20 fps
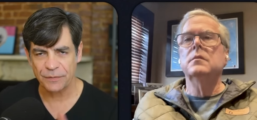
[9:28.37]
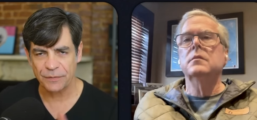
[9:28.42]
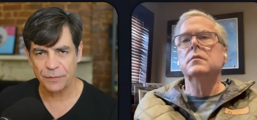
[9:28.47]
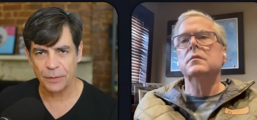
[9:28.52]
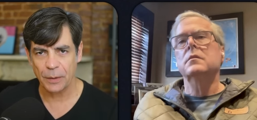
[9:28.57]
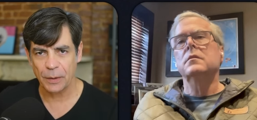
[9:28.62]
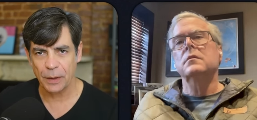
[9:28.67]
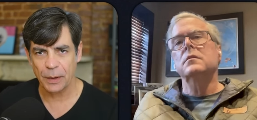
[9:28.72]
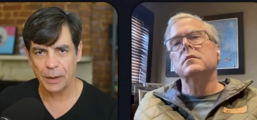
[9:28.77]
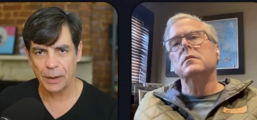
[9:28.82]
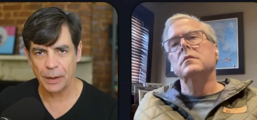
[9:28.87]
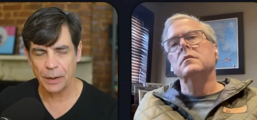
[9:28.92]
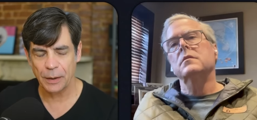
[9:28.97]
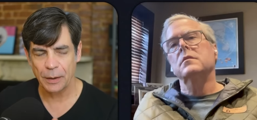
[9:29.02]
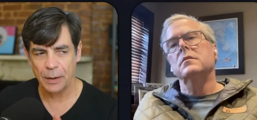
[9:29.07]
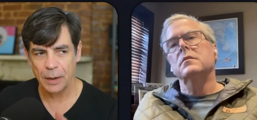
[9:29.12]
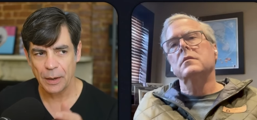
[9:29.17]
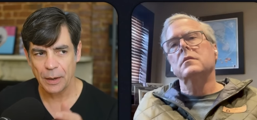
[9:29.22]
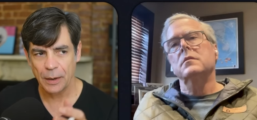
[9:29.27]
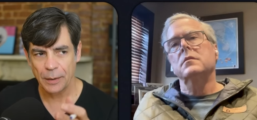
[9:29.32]

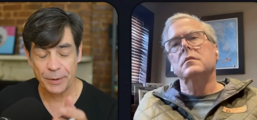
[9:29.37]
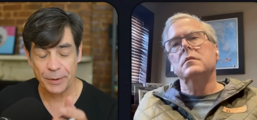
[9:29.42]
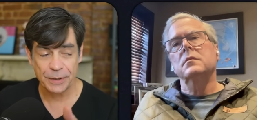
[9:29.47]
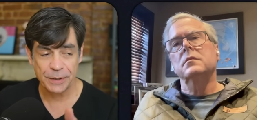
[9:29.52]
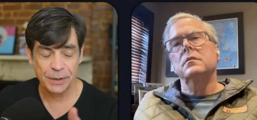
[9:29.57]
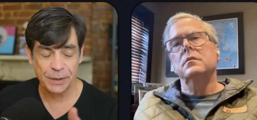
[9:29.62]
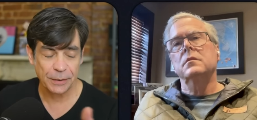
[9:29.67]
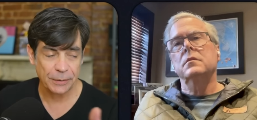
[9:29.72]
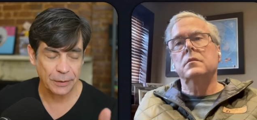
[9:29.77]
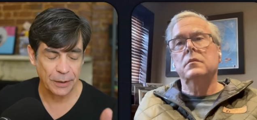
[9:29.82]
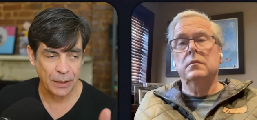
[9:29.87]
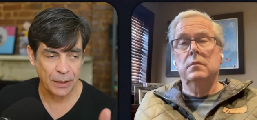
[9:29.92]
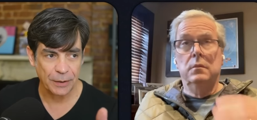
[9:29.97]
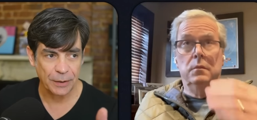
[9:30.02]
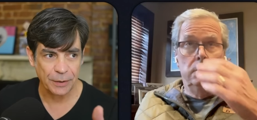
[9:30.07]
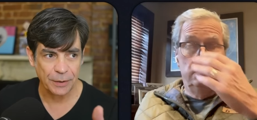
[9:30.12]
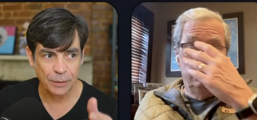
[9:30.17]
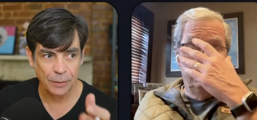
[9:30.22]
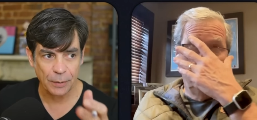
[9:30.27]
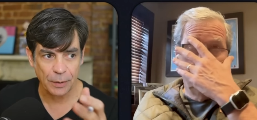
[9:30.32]
Speaker 1: Florida, particularly
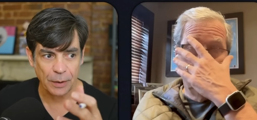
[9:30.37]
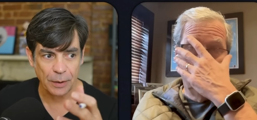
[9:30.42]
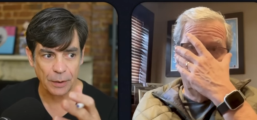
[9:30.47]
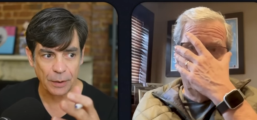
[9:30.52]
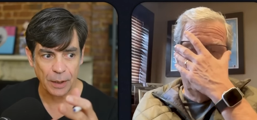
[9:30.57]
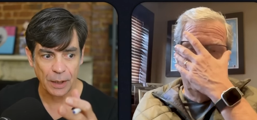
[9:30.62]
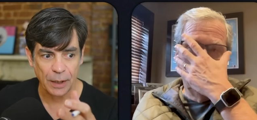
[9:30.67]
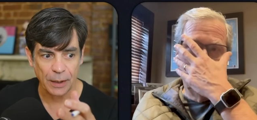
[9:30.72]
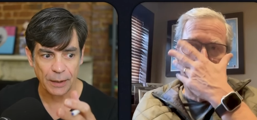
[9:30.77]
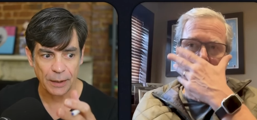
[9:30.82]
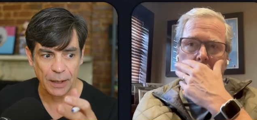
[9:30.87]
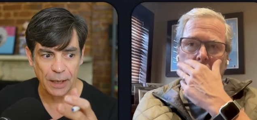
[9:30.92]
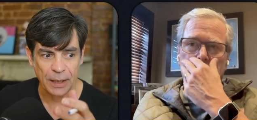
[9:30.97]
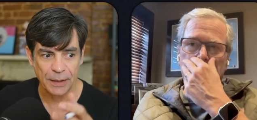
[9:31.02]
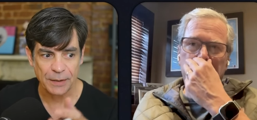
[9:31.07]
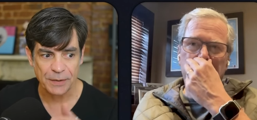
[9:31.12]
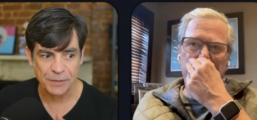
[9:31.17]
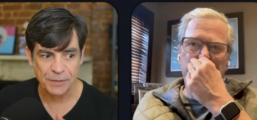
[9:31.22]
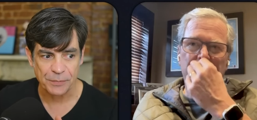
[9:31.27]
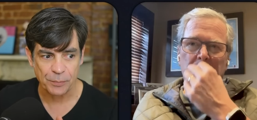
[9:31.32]
under your uh,
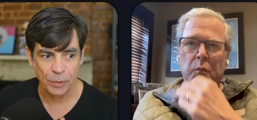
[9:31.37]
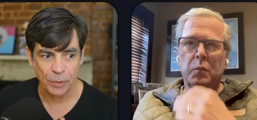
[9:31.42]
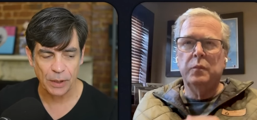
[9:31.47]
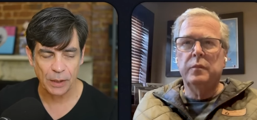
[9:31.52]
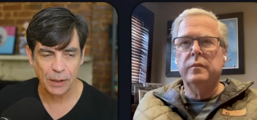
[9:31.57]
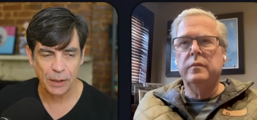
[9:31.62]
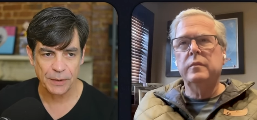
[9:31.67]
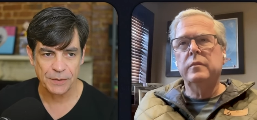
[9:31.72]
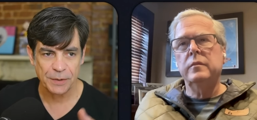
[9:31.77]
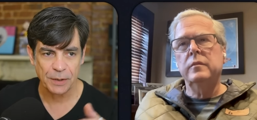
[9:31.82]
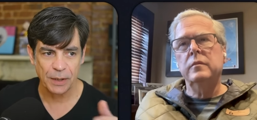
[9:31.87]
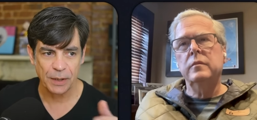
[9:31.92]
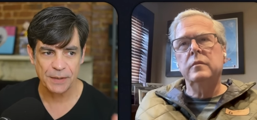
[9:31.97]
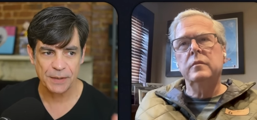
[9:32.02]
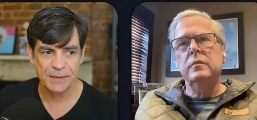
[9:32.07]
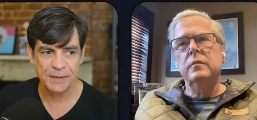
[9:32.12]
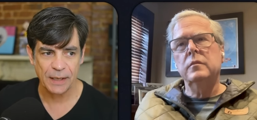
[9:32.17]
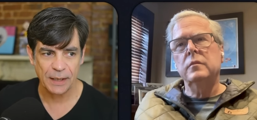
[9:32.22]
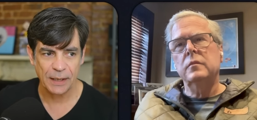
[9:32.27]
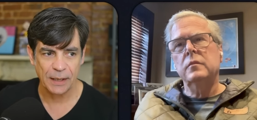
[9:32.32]
guidance, really
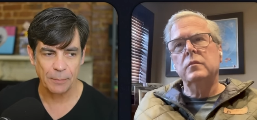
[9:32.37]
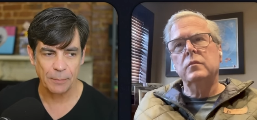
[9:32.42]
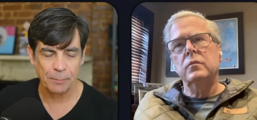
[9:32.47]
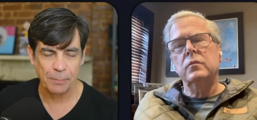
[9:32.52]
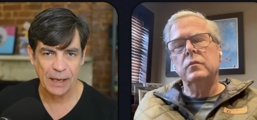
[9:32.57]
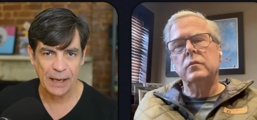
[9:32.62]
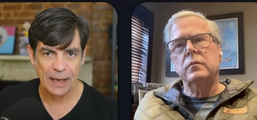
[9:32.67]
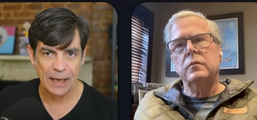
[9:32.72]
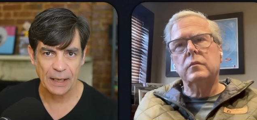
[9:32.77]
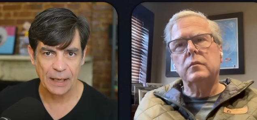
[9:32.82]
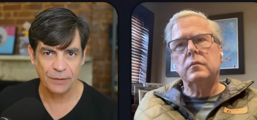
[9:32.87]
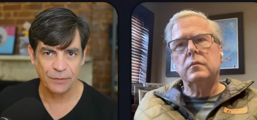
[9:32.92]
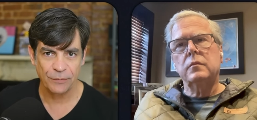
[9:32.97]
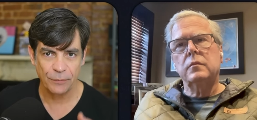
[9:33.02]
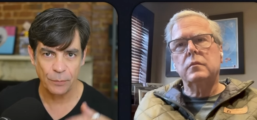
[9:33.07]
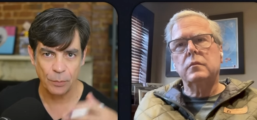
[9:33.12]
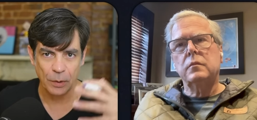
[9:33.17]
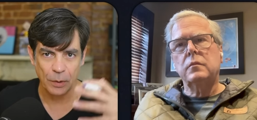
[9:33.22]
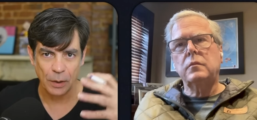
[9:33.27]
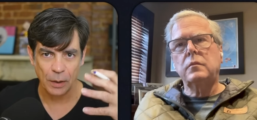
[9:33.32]
started setting a path
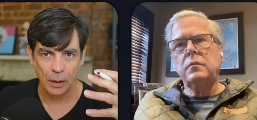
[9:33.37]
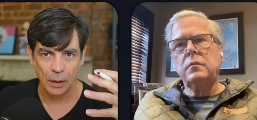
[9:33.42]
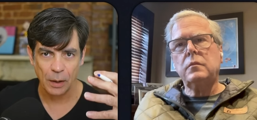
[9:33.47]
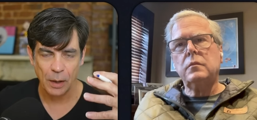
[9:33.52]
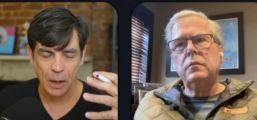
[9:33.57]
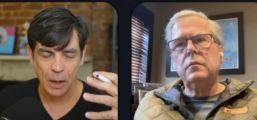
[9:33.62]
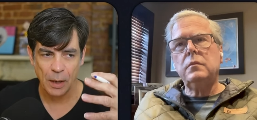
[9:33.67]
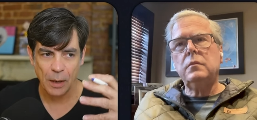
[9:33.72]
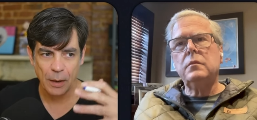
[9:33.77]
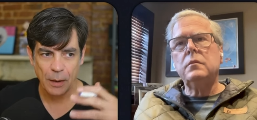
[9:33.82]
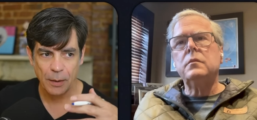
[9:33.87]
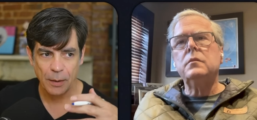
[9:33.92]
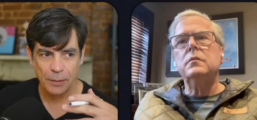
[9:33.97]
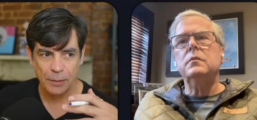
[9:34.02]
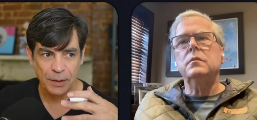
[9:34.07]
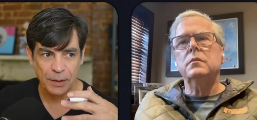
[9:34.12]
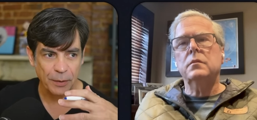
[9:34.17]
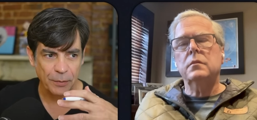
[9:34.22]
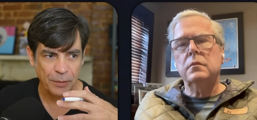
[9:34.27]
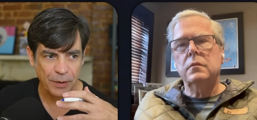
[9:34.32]
for
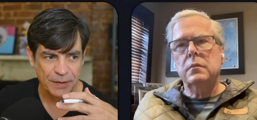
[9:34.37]
you know